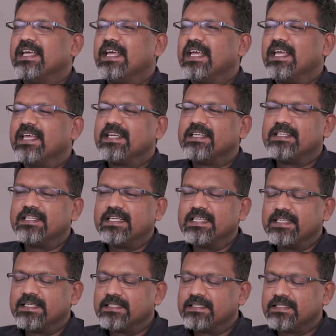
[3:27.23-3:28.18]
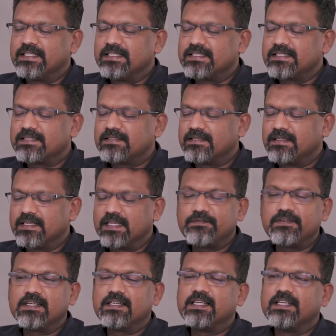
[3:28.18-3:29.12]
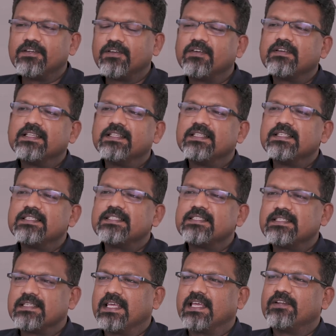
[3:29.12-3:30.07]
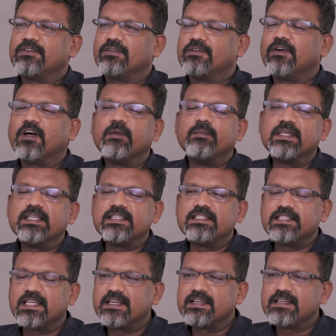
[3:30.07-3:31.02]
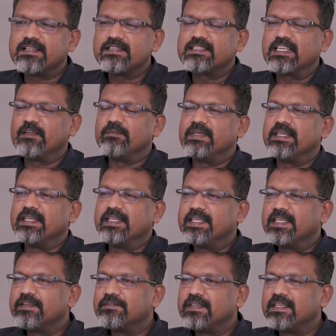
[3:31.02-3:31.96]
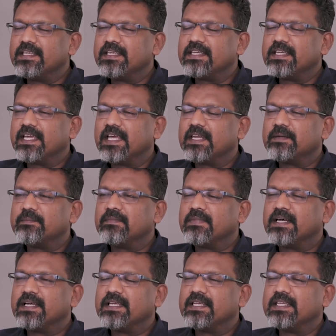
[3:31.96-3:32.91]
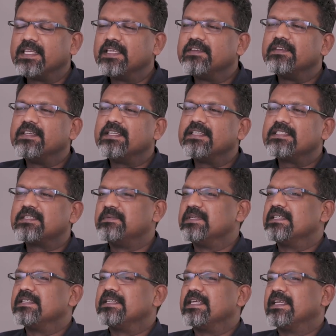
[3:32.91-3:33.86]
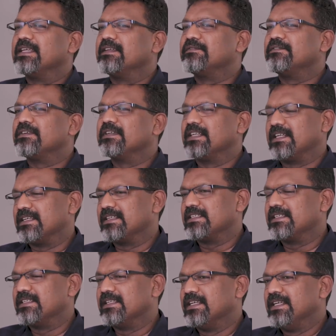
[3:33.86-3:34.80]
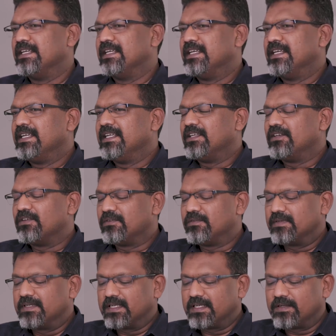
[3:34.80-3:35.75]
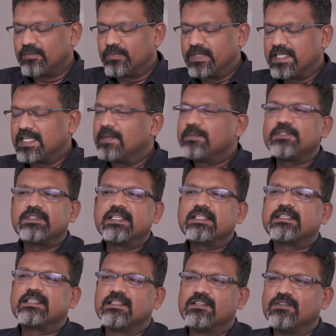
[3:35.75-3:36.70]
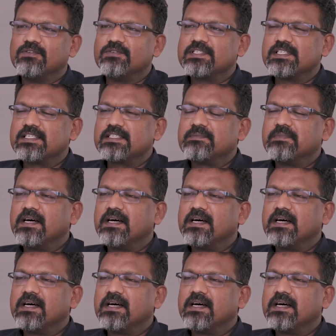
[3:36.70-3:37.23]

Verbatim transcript: And definitely not in this scenario. No, I've been generous, I've been giving, and my giving has been taken for granted. You know, we come to such conclusions.